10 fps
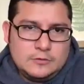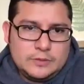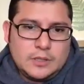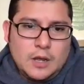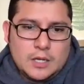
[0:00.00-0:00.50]
with
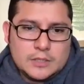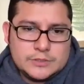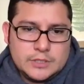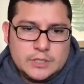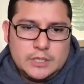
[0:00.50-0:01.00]

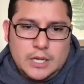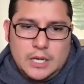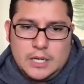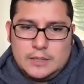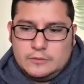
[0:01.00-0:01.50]
dogs.
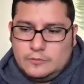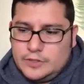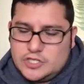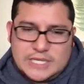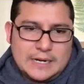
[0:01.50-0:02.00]
We
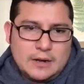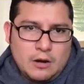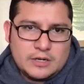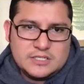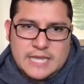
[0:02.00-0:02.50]
just got to
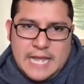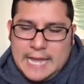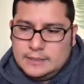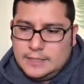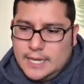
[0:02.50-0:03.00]
harness that.